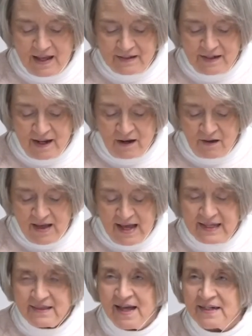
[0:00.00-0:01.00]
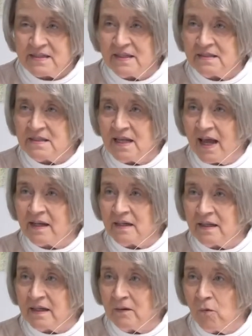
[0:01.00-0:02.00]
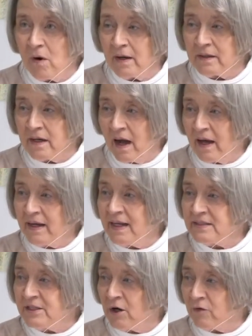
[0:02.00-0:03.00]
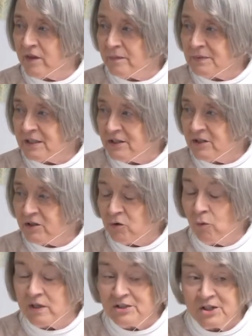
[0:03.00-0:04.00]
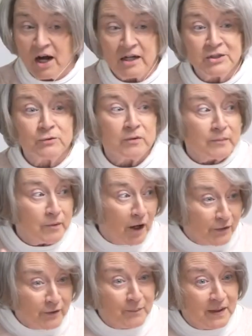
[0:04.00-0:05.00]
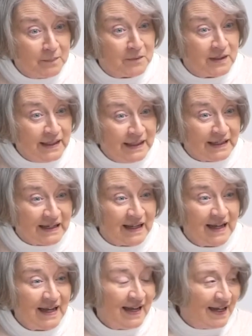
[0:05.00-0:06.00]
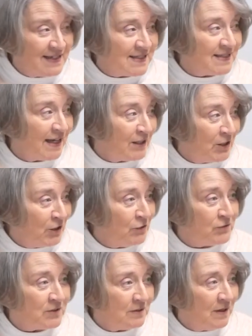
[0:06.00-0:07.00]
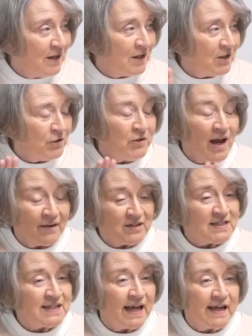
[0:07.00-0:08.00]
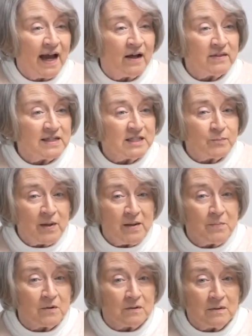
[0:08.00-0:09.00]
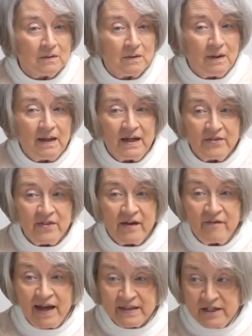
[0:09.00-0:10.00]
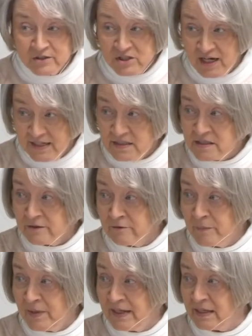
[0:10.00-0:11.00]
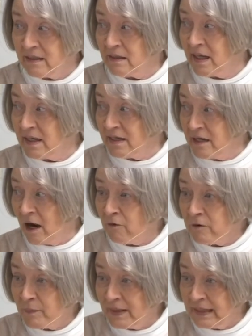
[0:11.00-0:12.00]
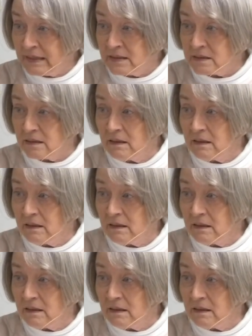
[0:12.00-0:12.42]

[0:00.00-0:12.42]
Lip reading: Now, that's exactly what God had told them to do when Joshua brought the people in. He said, You'd have to take out these people. They've had their chance to repent. They did not repent.